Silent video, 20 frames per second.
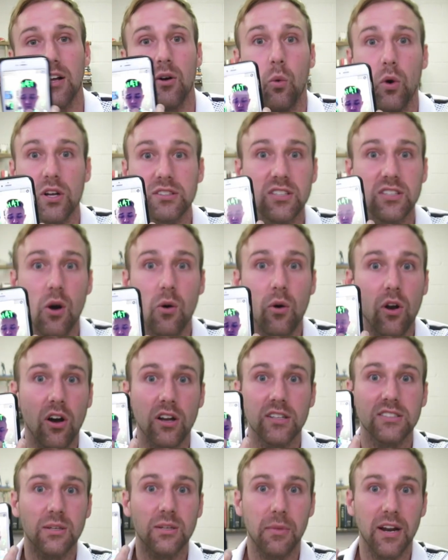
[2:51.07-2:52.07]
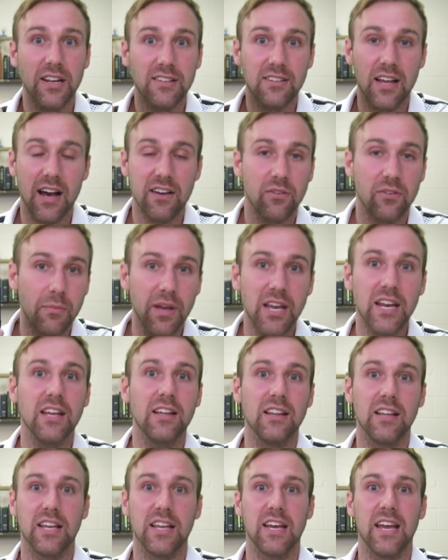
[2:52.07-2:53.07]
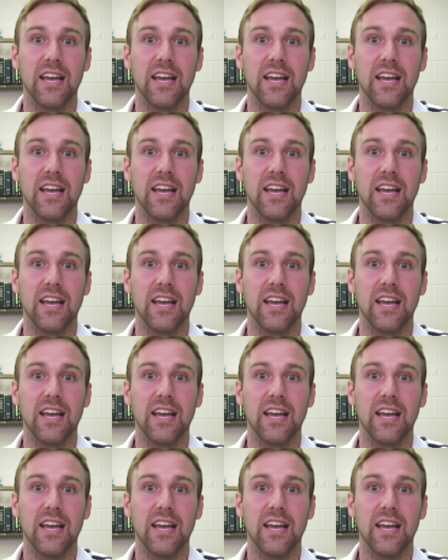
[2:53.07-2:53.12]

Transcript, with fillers: what's going on in somebody's life immediately.